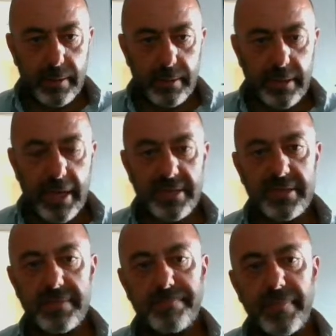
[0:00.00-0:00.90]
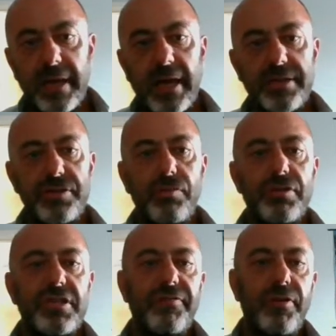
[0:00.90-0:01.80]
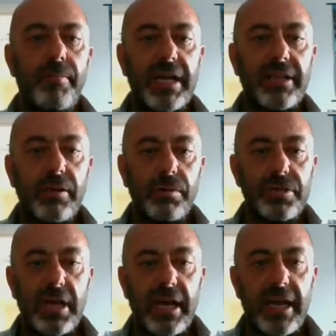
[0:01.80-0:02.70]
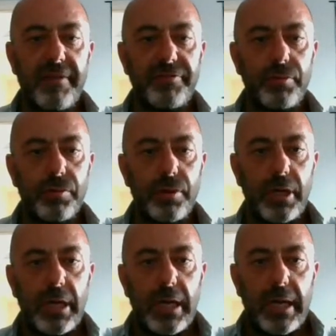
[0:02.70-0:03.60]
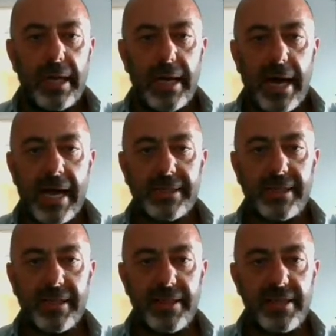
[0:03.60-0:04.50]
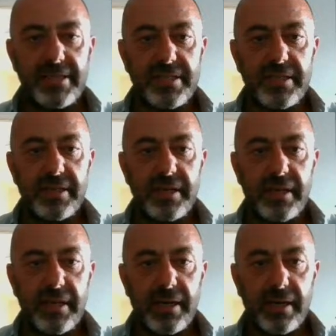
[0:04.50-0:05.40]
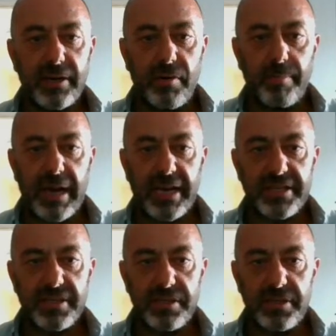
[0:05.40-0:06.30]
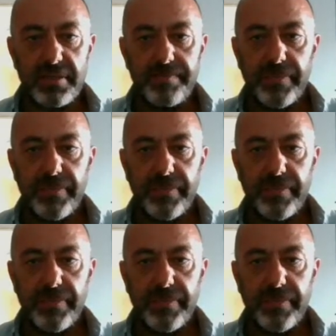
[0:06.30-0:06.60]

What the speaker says: Yes, as you will see from my notes, I have to add these comparisons